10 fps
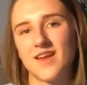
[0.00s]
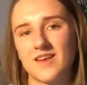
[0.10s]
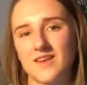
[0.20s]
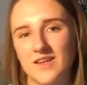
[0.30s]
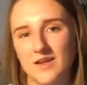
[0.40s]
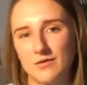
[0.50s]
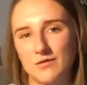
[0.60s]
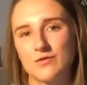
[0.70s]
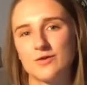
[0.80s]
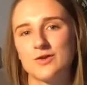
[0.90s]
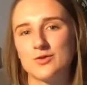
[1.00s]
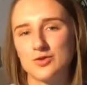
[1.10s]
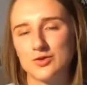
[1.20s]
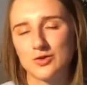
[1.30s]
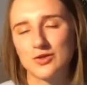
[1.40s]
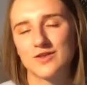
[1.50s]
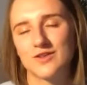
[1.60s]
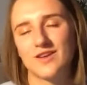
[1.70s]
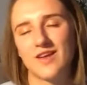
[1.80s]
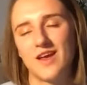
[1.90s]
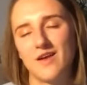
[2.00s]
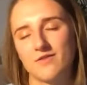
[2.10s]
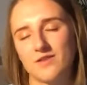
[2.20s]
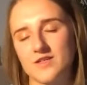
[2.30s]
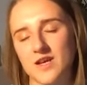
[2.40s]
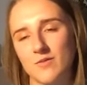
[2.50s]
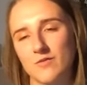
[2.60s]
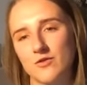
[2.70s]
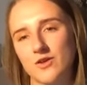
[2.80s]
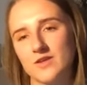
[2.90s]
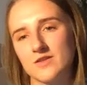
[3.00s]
and if you should have the time for it.